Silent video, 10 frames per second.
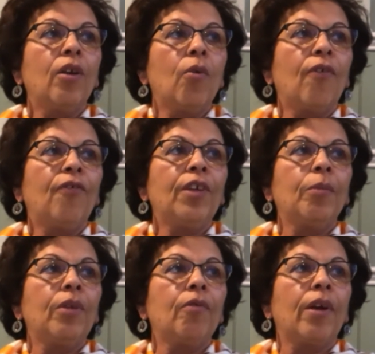know a
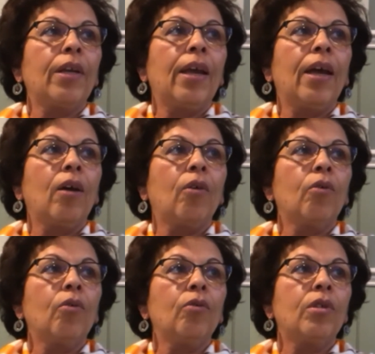family right
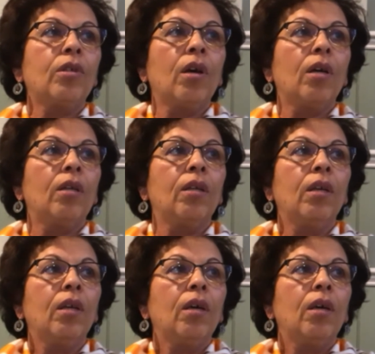now whose son